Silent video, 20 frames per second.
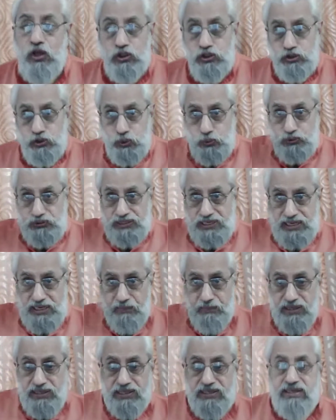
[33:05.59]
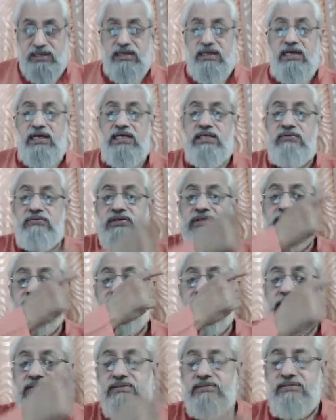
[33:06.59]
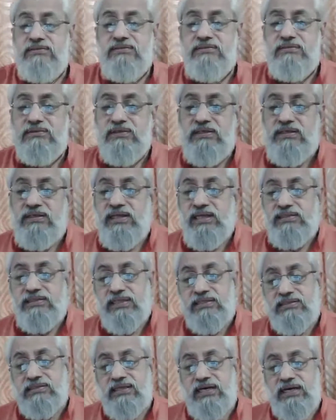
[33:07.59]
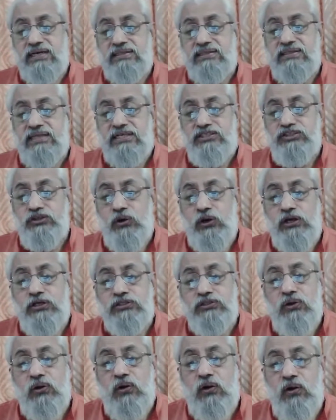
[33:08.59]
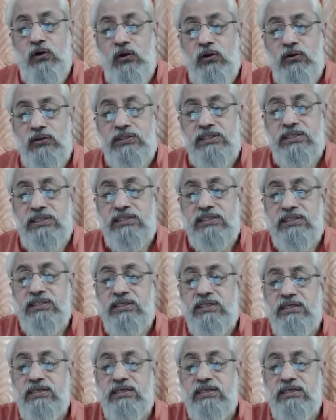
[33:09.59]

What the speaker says: Sutre mani ganaiva, like the thread that joins all the